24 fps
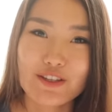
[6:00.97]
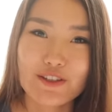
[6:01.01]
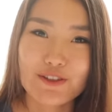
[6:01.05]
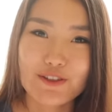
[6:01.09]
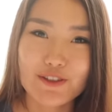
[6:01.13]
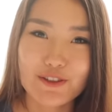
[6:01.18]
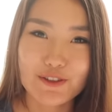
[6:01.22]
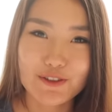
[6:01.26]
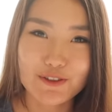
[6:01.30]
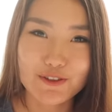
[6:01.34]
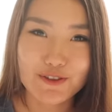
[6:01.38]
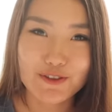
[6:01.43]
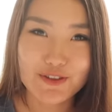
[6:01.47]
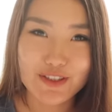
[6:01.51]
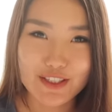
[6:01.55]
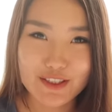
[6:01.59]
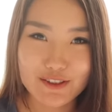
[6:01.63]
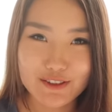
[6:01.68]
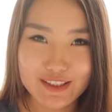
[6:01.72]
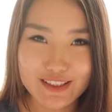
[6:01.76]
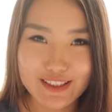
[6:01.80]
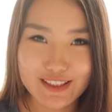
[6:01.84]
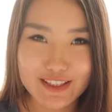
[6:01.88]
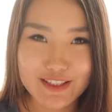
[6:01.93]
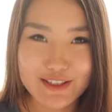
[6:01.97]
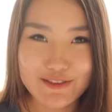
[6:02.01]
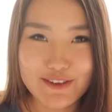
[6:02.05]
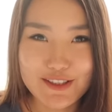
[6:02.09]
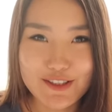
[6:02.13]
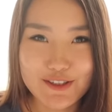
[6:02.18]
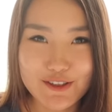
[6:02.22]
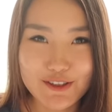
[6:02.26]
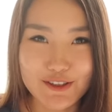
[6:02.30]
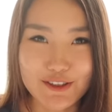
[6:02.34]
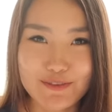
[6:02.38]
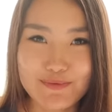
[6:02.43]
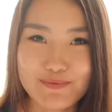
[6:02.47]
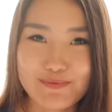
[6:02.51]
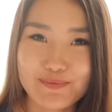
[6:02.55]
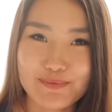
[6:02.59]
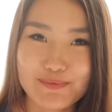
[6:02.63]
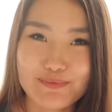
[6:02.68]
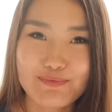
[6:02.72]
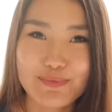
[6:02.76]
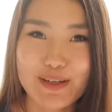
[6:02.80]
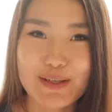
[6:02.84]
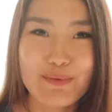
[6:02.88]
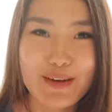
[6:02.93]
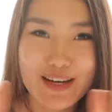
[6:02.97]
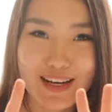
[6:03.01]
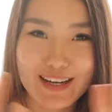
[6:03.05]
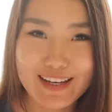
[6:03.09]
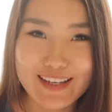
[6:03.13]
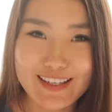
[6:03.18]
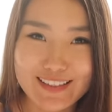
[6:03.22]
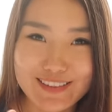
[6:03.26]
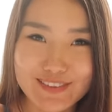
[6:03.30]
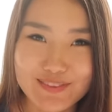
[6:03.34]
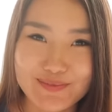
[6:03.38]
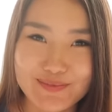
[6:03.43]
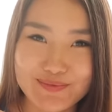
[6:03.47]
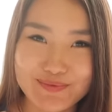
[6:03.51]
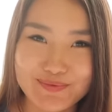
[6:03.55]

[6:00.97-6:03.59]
So see you in the next video. Bye bye!